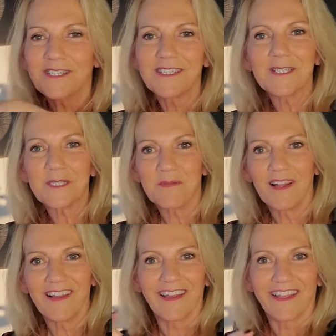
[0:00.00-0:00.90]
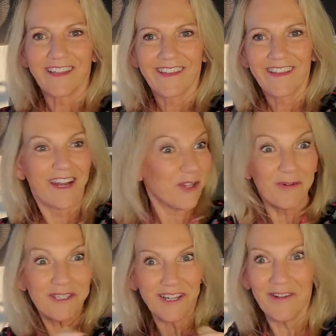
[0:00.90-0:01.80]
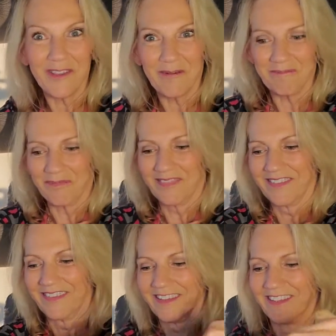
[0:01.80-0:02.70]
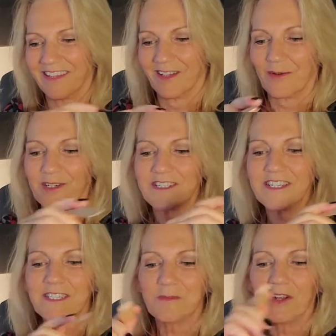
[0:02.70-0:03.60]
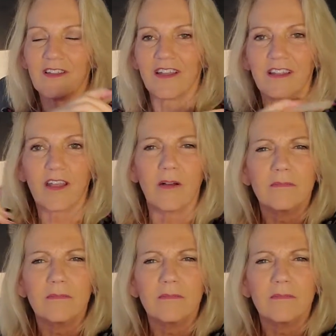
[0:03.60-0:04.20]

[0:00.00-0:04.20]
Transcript: it smell like? And I don't tell them. What does it smell like? They go,